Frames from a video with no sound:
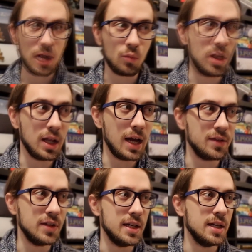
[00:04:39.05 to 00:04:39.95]
I really
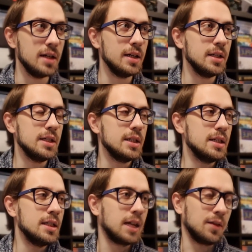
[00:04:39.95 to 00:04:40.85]
like the
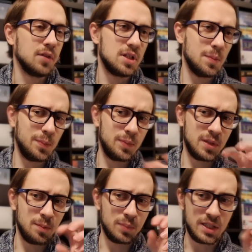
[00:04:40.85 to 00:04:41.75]
kind of the
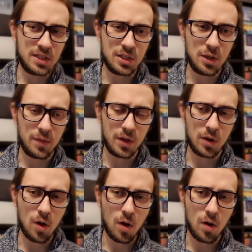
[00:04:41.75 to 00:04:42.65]
simplicity of the
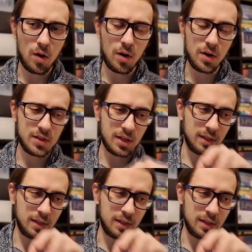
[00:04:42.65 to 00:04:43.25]
cards,